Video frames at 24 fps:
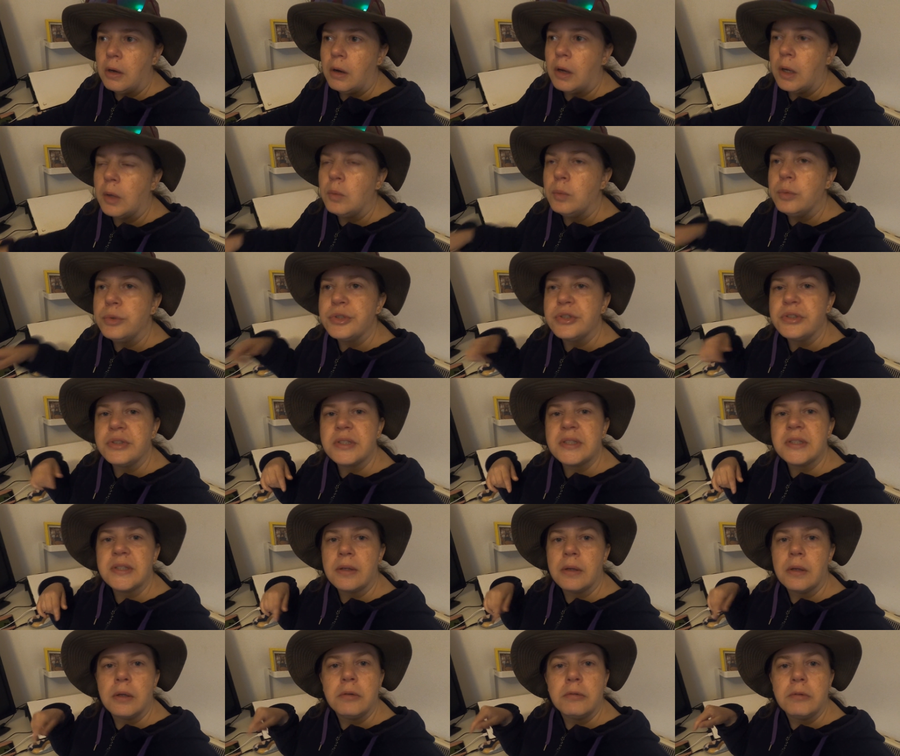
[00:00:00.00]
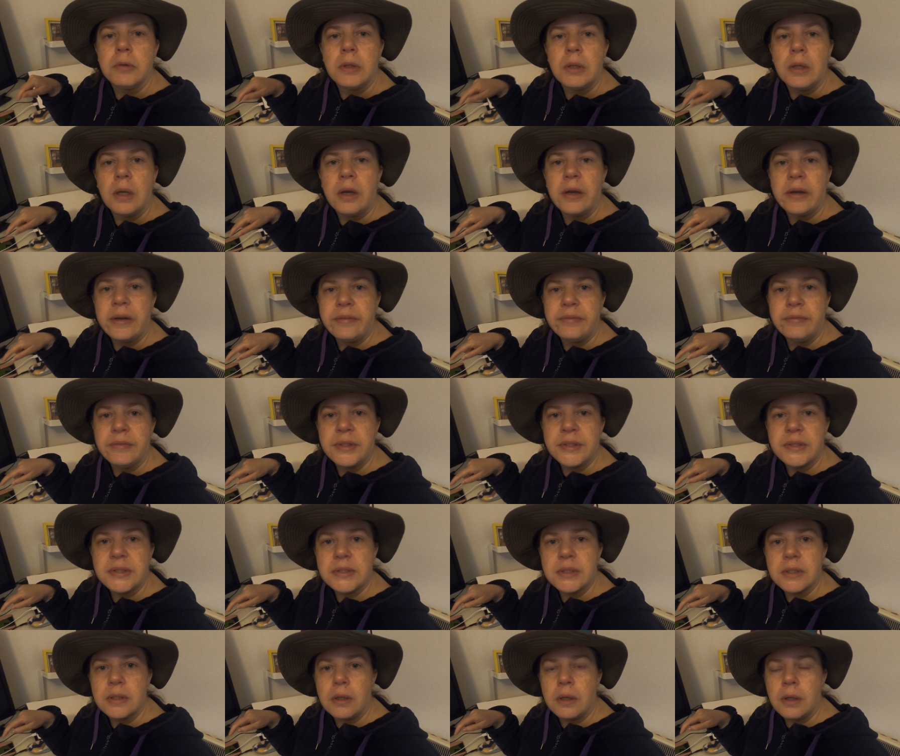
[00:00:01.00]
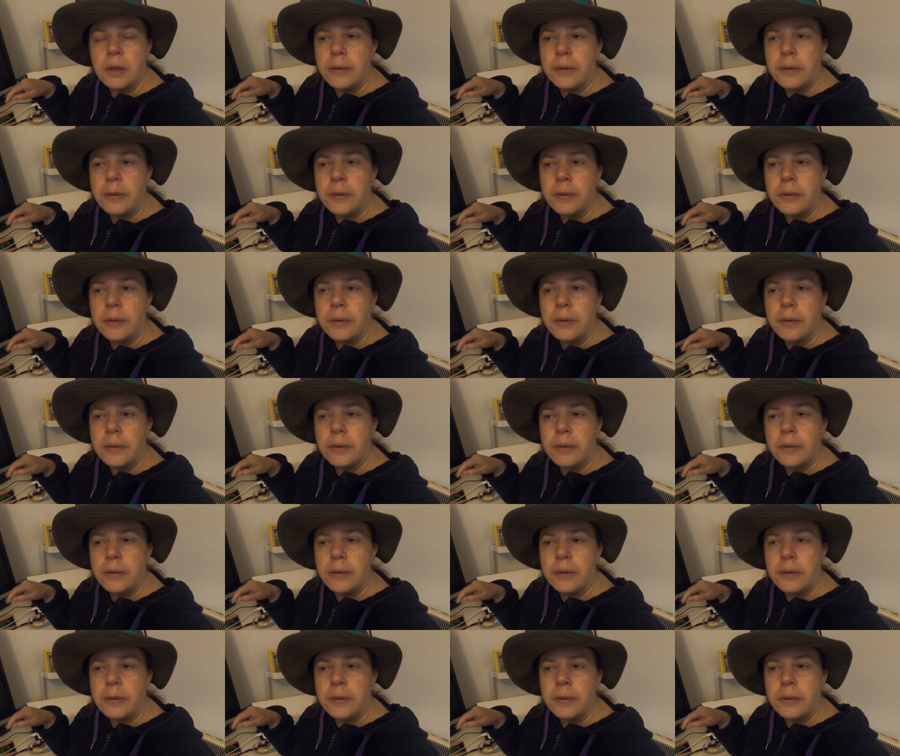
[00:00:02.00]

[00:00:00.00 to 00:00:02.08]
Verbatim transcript: I wouldn't say I rely on this